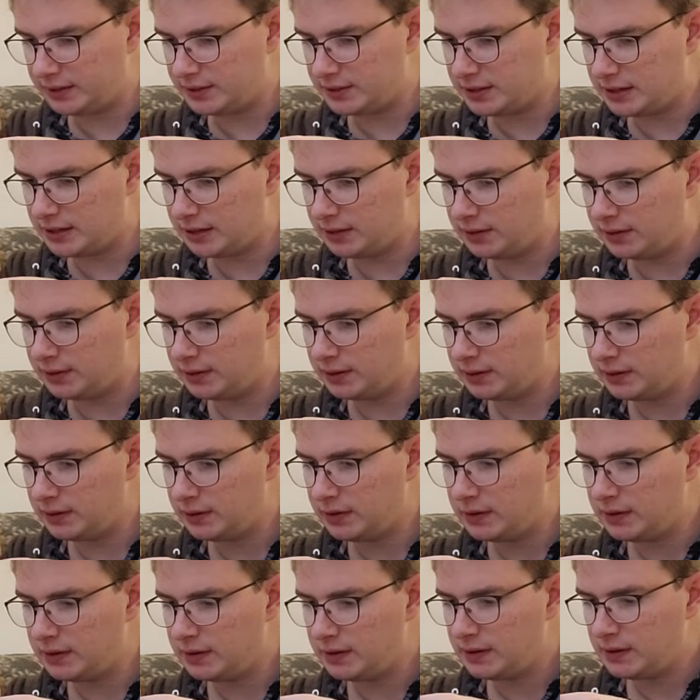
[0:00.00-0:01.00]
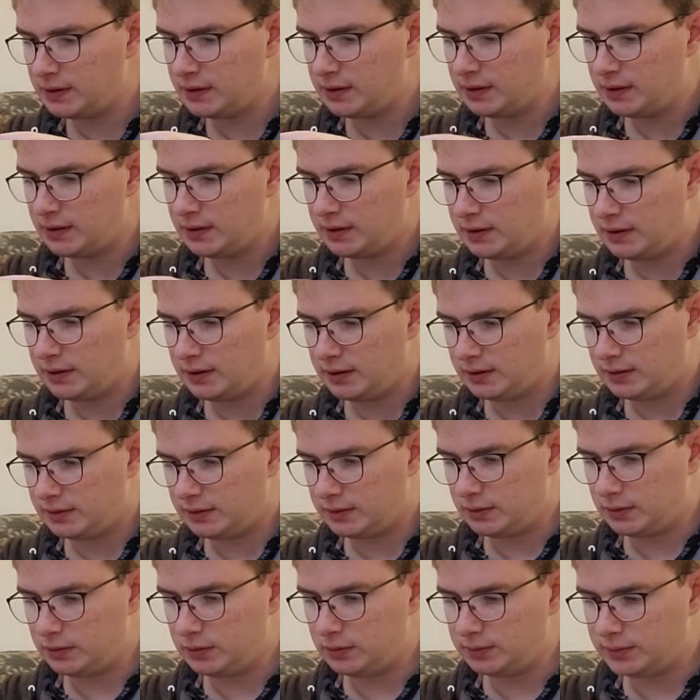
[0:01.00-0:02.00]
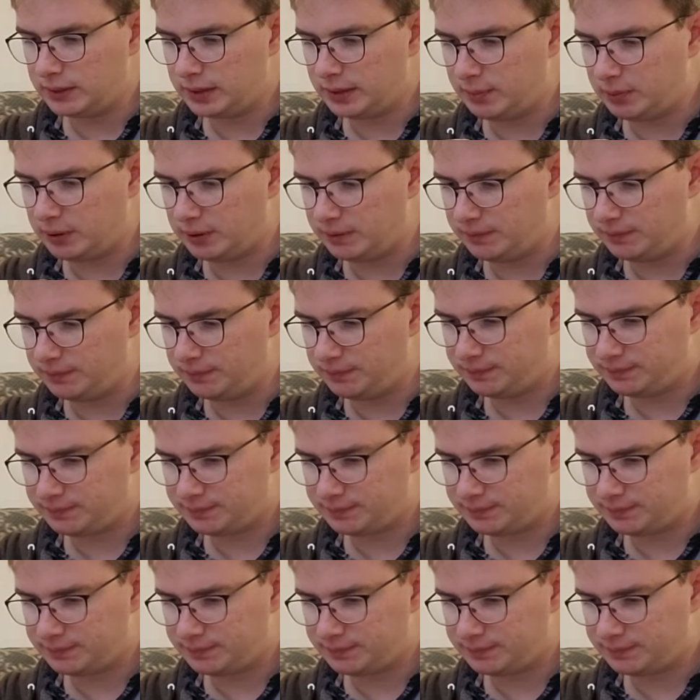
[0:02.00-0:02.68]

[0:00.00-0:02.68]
so. Oh, come on.